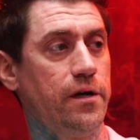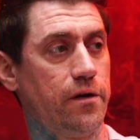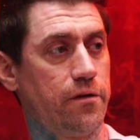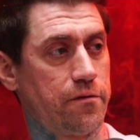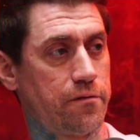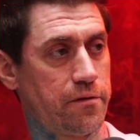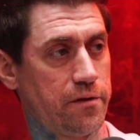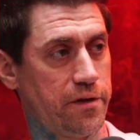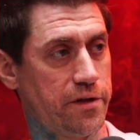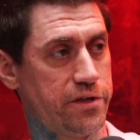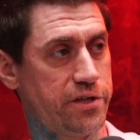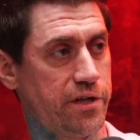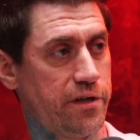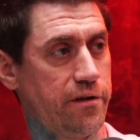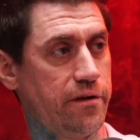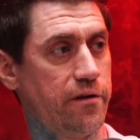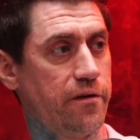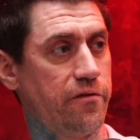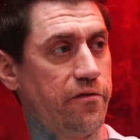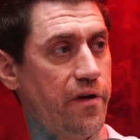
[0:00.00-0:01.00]

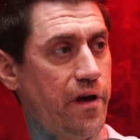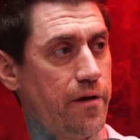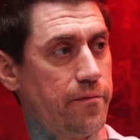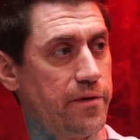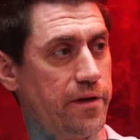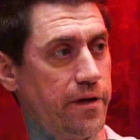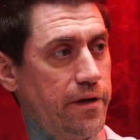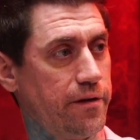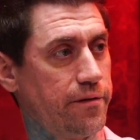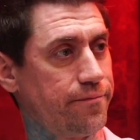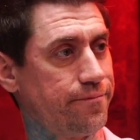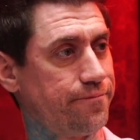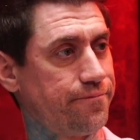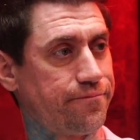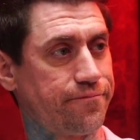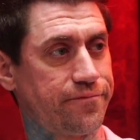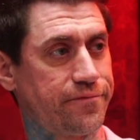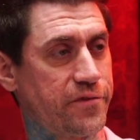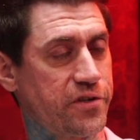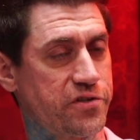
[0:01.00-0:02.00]
religion, family,
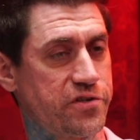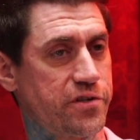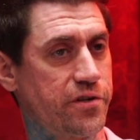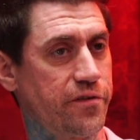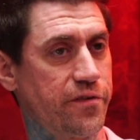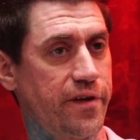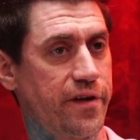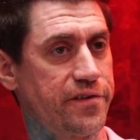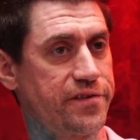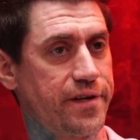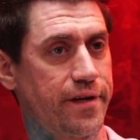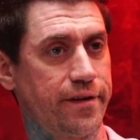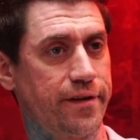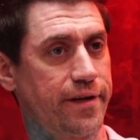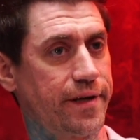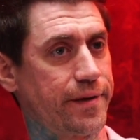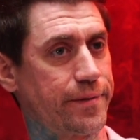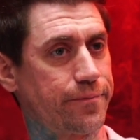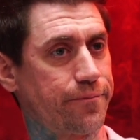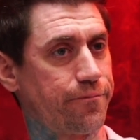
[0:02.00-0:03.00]
there's certain things that,
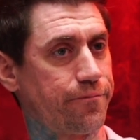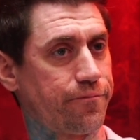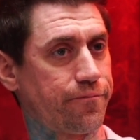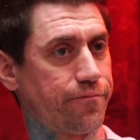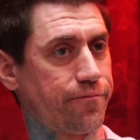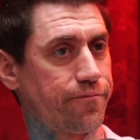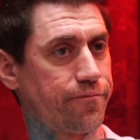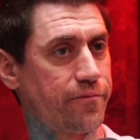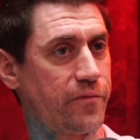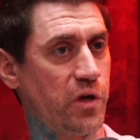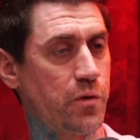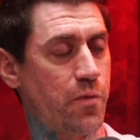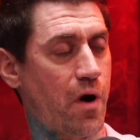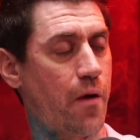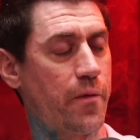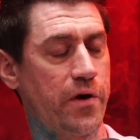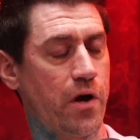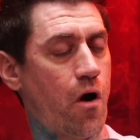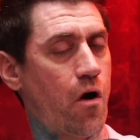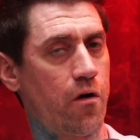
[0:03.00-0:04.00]
like, you
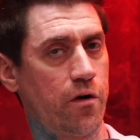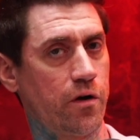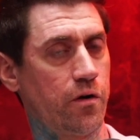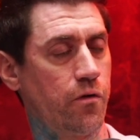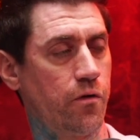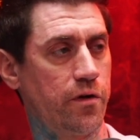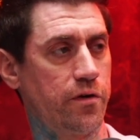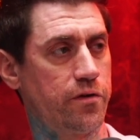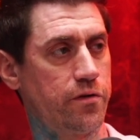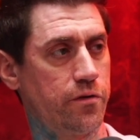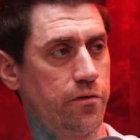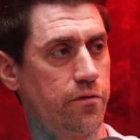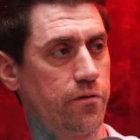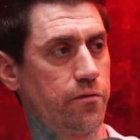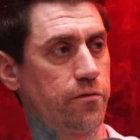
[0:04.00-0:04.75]
probably aren't going to